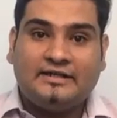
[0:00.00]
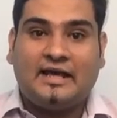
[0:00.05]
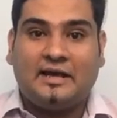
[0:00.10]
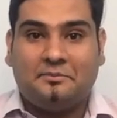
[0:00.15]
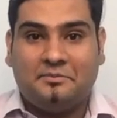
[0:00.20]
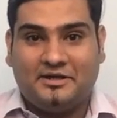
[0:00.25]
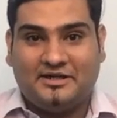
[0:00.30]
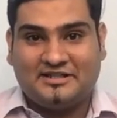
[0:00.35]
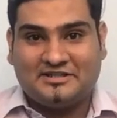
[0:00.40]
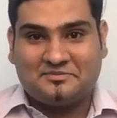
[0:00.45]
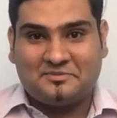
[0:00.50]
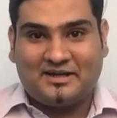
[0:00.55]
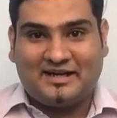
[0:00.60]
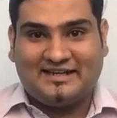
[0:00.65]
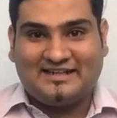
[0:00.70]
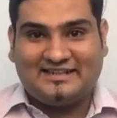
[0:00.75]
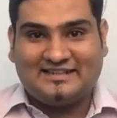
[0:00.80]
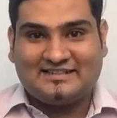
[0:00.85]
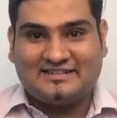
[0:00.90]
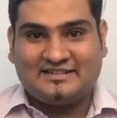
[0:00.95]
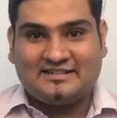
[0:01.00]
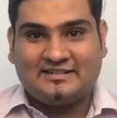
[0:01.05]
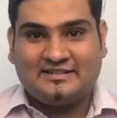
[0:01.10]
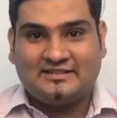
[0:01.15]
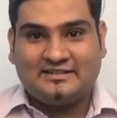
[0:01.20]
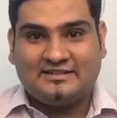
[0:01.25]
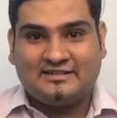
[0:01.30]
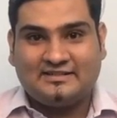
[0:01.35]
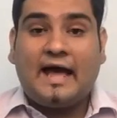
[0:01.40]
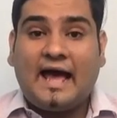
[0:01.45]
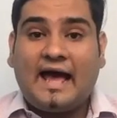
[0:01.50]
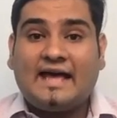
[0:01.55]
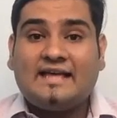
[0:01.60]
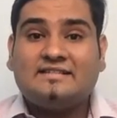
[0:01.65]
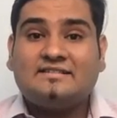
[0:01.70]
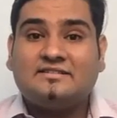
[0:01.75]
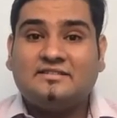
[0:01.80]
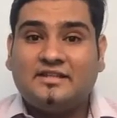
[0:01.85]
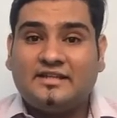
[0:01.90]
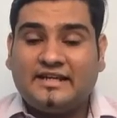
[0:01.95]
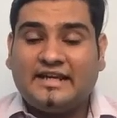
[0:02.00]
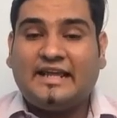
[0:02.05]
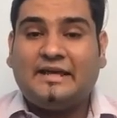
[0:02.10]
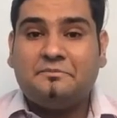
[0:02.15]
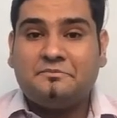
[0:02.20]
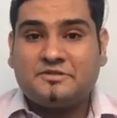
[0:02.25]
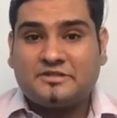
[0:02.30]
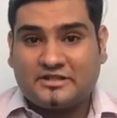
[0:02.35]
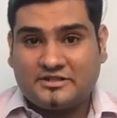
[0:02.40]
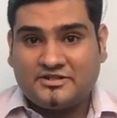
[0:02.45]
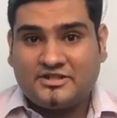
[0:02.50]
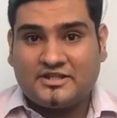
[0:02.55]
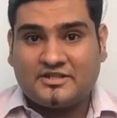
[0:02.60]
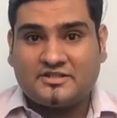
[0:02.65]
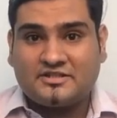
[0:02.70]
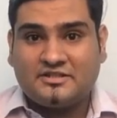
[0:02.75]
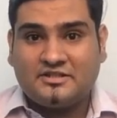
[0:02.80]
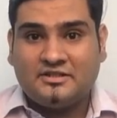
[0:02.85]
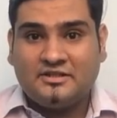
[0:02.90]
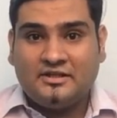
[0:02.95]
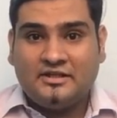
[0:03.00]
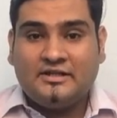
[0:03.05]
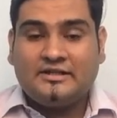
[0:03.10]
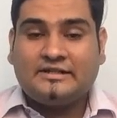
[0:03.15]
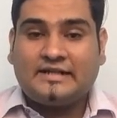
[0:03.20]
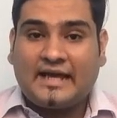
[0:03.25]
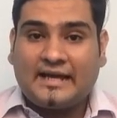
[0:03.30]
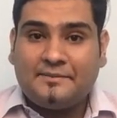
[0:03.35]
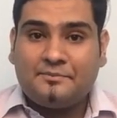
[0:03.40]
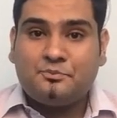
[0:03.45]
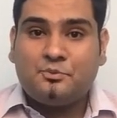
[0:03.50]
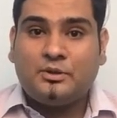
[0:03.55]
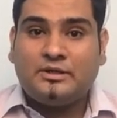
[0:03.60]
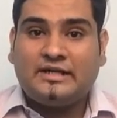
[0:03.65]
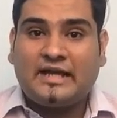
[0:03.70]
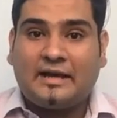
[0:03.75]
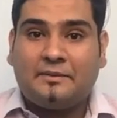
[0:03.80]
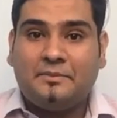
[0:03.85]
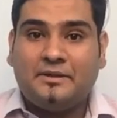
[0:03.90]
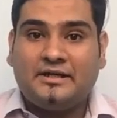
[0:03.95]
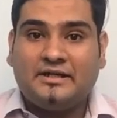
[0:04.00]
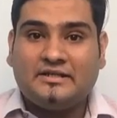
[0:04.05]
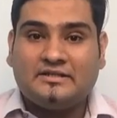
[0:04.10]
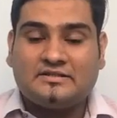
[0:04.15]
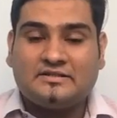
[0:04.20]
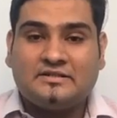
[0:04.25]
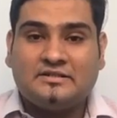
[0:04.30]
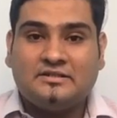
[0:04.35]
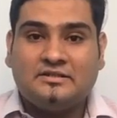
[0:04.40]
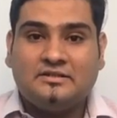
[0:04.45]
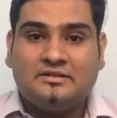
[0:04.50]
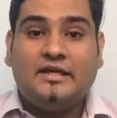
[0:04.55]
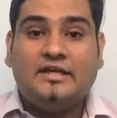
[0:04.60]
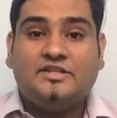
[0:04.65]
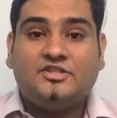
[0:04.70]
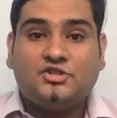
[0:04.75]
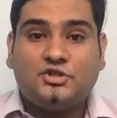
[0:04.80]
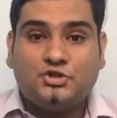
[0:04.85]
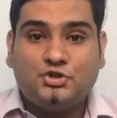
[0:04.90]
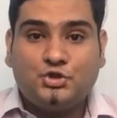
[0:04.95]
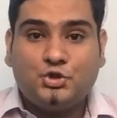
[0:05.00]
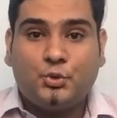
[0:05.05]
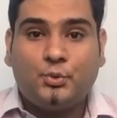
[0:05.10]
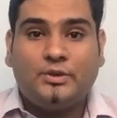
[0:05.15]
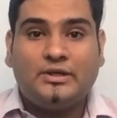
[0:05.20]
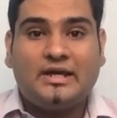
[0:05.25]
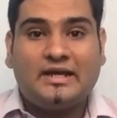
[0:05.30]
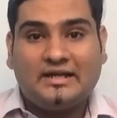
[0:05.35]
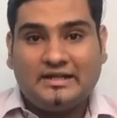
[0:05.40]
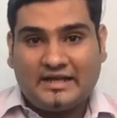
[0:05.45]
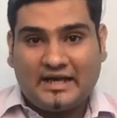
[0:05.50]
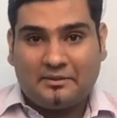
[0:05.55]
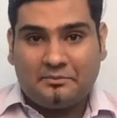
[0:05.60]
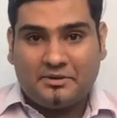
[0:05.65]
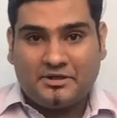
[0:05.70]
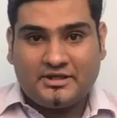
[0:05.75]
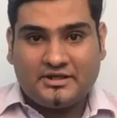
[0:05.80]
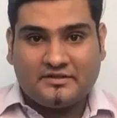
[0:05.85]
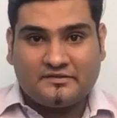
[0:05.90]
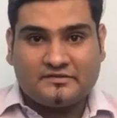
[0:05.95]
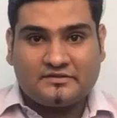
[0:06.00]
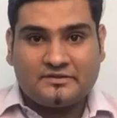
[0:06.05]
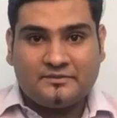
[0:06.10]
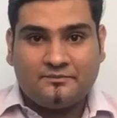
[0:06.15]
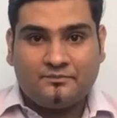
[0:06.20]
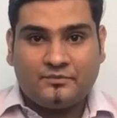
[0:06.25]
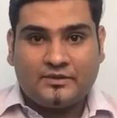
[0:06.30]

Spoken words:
diabetes mellitus. As the name suggests, type 1 diabetes is juvenile diabetes,